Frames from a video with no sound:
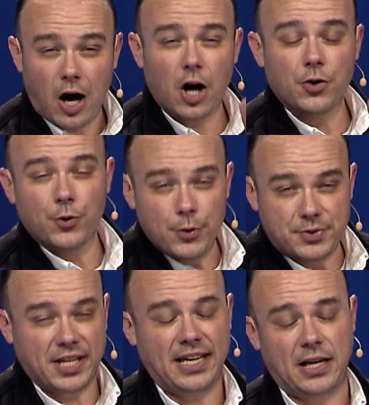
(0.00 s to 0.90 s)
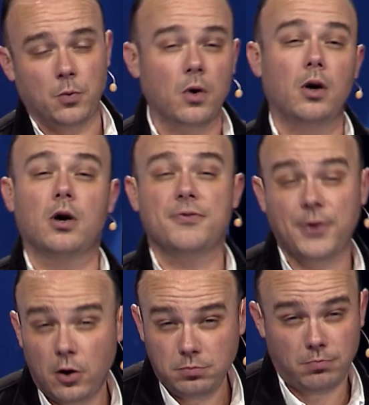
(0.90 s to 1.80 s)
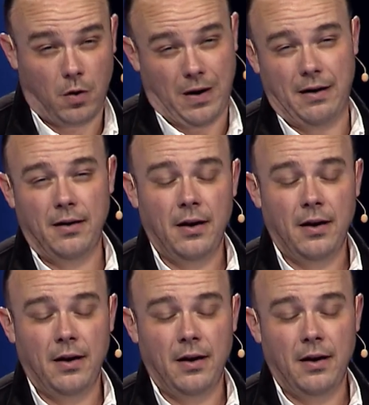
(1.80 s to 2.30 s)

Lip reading: our routine. We're on our phone more.